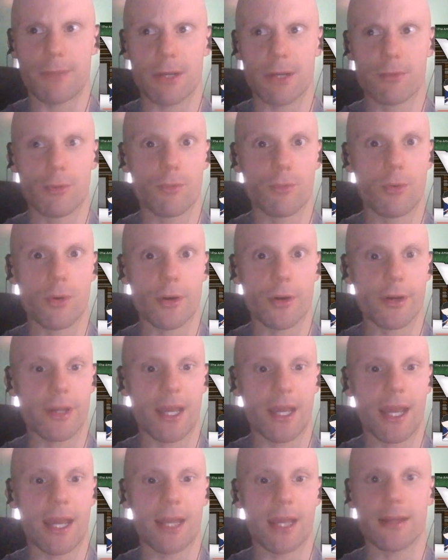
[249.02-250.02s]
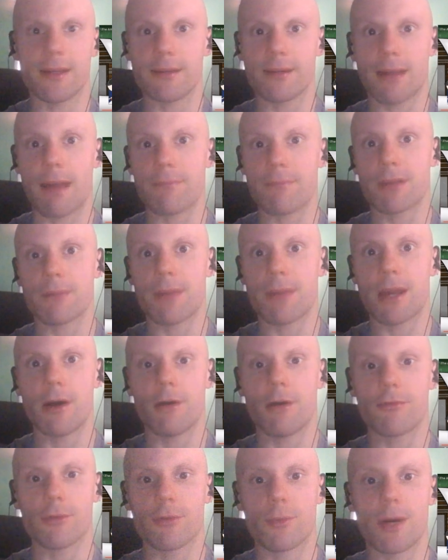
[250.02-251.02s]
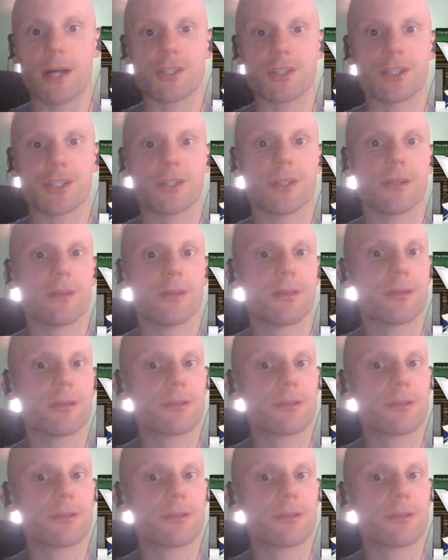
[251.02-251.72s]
big reward, and it happened to pay off for Washington.